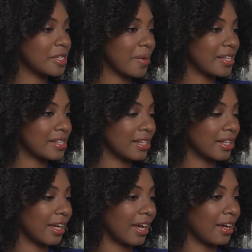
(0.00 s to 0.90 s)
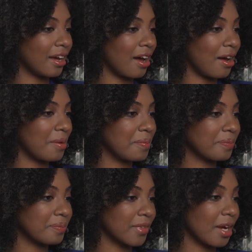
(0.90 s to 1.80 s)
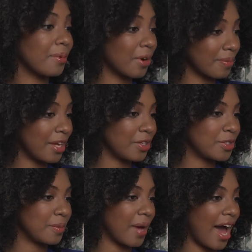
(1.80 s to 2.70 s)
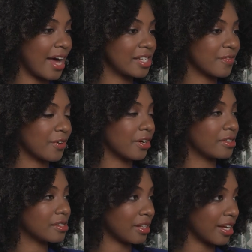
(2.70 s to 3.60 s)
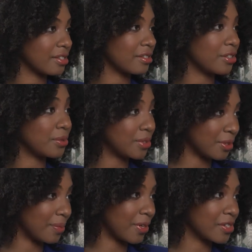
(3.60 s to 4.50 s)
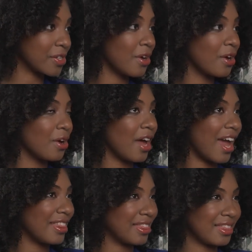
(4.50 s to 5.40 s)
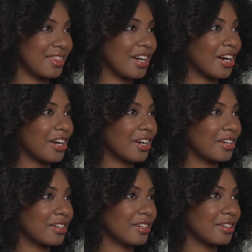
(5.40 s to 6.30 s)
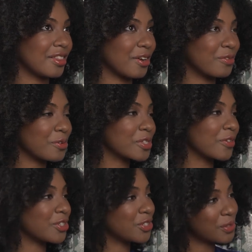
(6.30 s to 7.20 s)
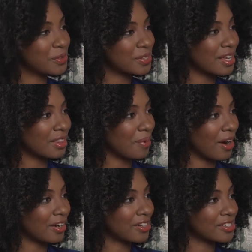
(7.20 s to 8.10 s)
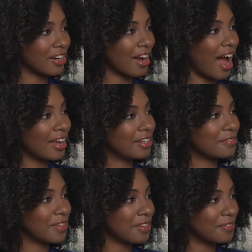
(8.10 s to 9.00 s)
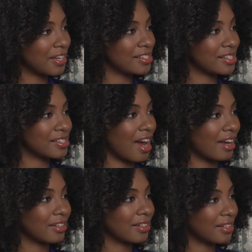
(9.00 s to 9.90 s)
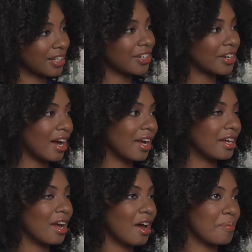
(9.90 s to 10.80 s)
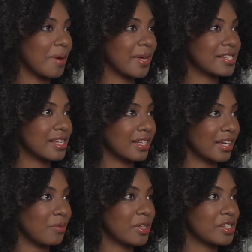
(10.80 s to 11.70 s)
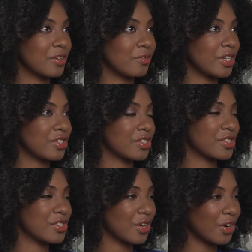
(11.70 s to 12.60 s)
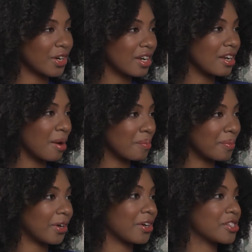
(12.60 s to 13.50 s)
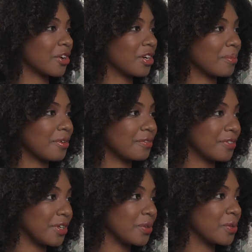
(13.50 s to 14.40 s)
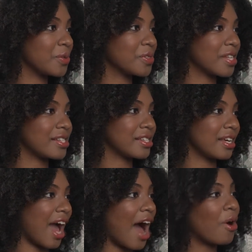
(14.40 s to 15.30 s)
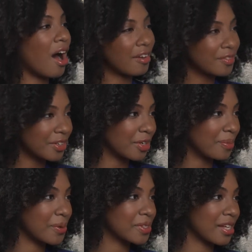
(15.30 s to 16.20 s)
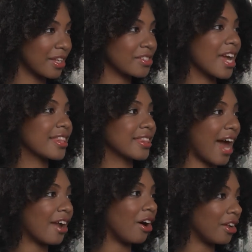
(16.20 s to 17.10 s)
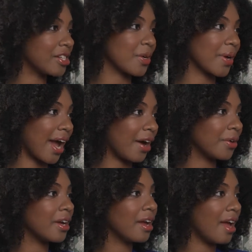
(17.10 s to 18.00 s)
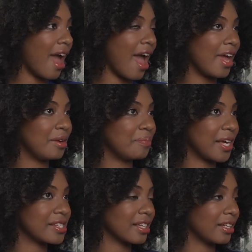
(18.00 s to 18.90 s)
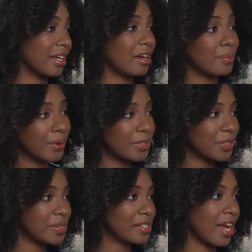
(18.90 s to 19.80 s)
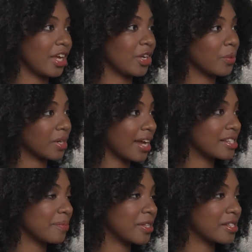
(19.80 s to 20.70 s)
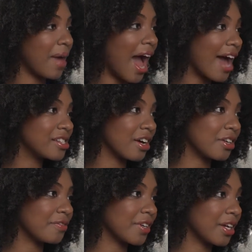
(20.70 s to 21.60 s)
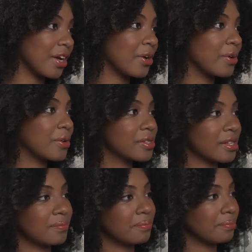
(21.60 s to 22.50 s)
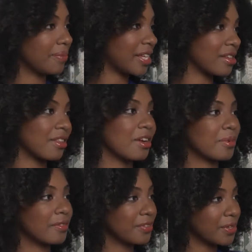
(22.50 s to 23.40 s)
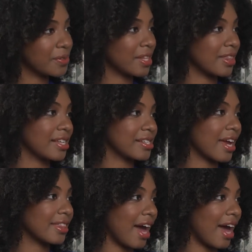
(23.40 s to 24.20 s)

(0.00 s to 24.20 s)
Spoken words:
is basically a program that YouTube has for select YouTubers. Their rules for choosing the partners are kind of iffy because it's not clear cut, but basically once you've reached a certain number of views, they see how often you're posting, they'll take that all into account and basically approach you and say, would like to put some ads on your videos, and based on the number of views and things like